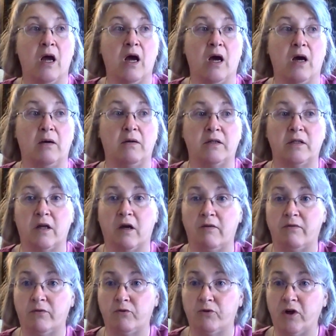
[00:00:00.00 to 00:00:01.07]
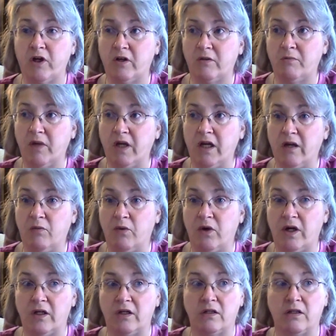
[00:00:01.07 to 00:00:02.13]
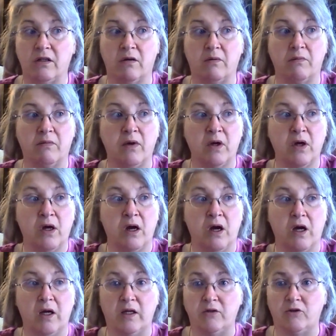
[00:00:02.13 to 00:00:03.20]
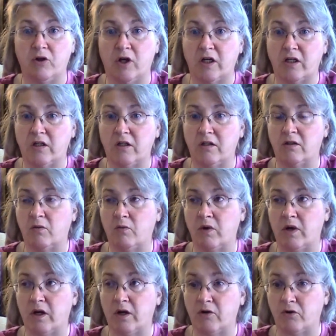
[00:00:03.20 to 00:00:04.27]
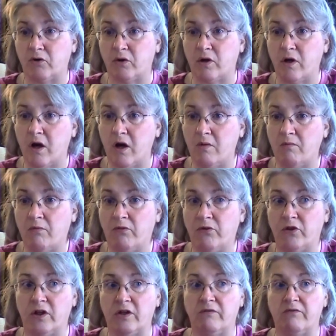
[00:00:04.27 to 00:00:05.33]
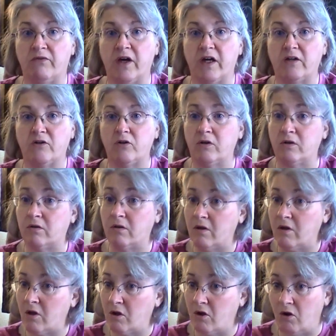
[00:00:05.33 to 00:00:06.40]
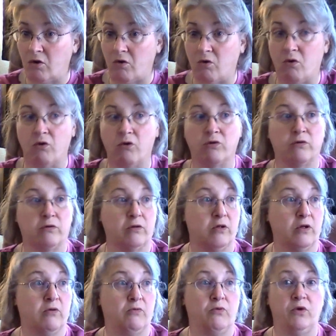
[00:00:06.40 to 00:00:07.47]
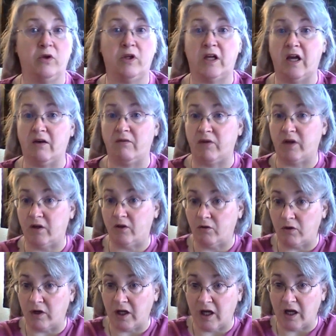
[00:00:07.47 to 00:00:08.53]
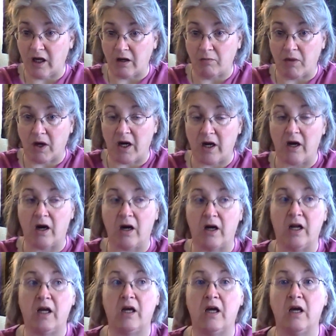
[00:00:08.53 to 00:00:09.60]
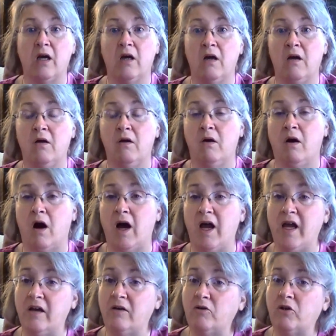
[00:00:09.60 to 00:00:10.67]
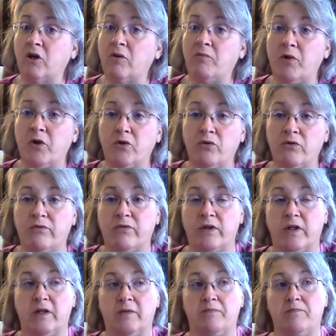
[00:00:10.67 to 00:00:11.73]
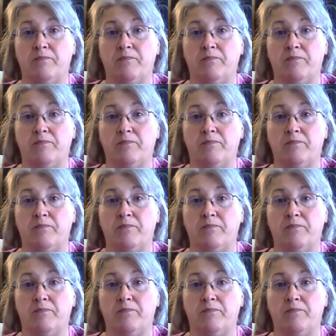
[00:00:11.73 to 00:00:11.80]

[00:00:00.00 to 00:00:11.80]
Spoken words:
Stuff treated me with some injections that went under the gum for the infection. Of course, a really heavy duty antibiotic. I healed up beautifully.